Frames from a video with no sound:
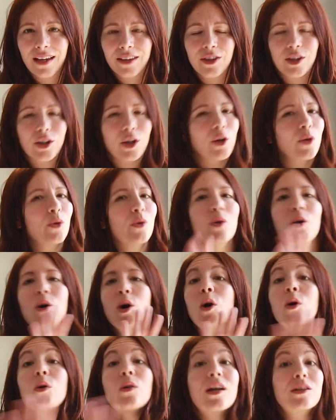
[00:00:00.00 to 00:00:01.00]
And they go,
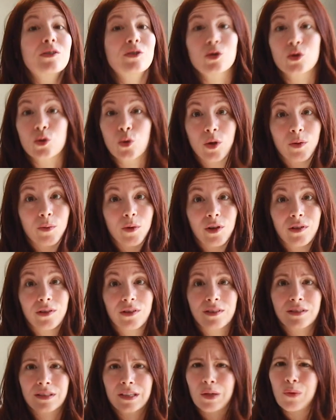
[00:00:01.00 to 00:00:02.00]
oh, that's normal.
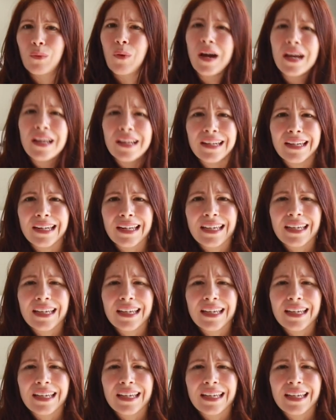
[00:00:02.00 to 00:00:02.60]
I was like, what?